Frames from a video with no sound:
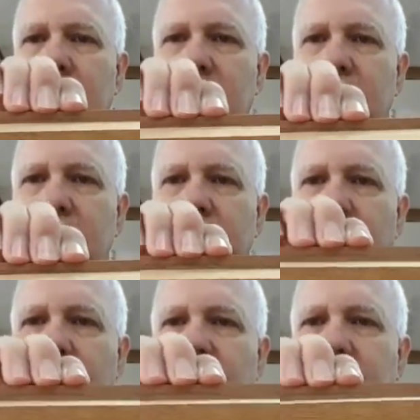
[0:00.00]
can you see it
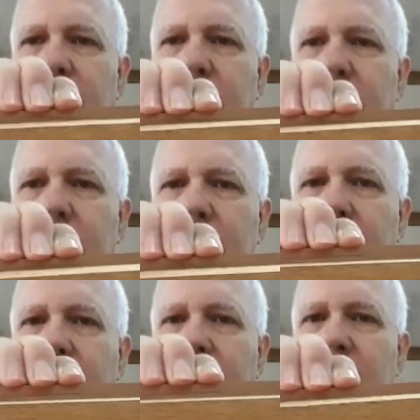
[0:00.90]
going down?
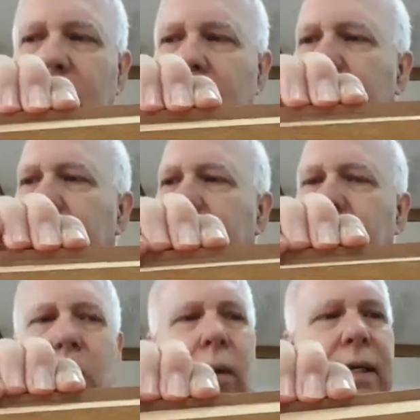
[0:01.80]
I
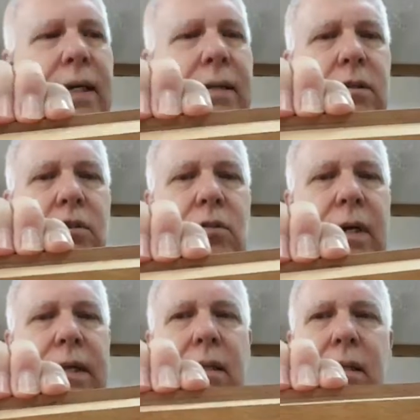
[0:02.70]
haven't quite got the
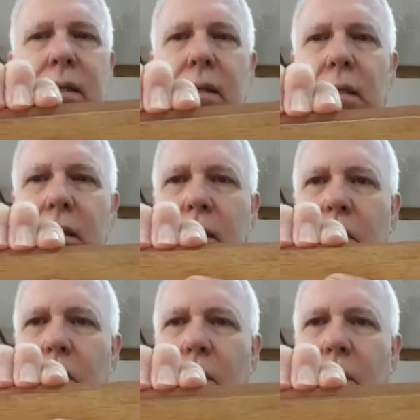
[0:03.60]
strength that the,